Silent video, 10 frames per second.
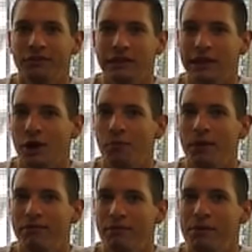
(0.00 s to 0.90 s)
has a little
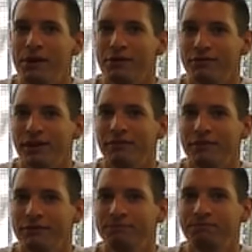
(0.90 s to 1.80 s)
bit of a bitter
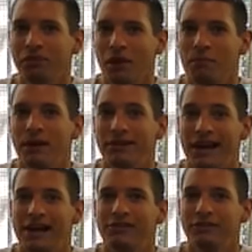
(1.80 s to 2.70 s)
flavor, but it's
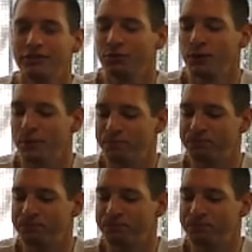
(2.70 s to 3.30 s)
actually sweet.